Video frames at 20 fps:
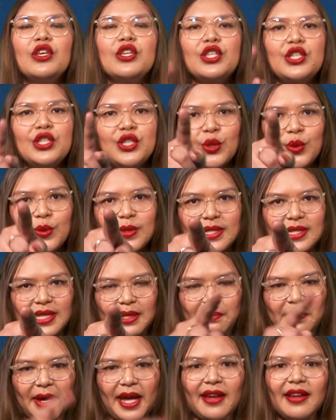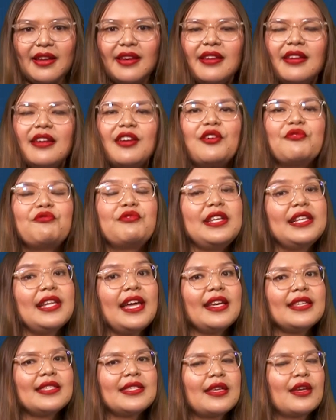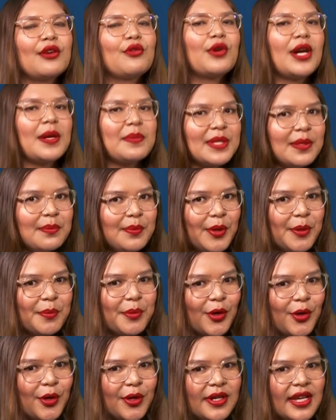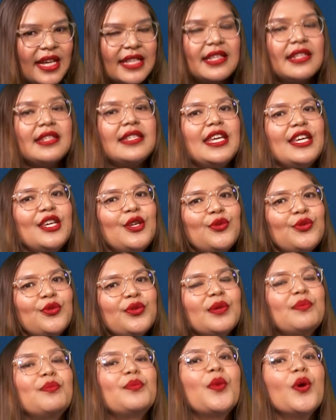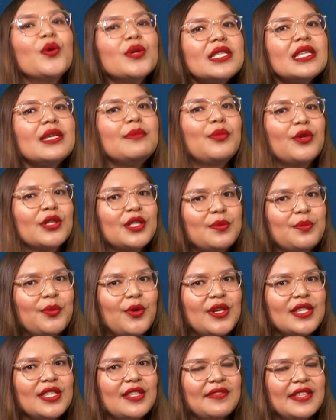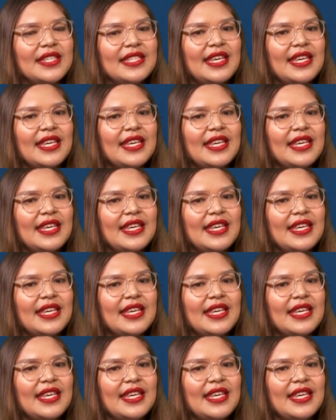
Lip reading: So sit back, relax, grab some popcorn as I take you through the most important points of this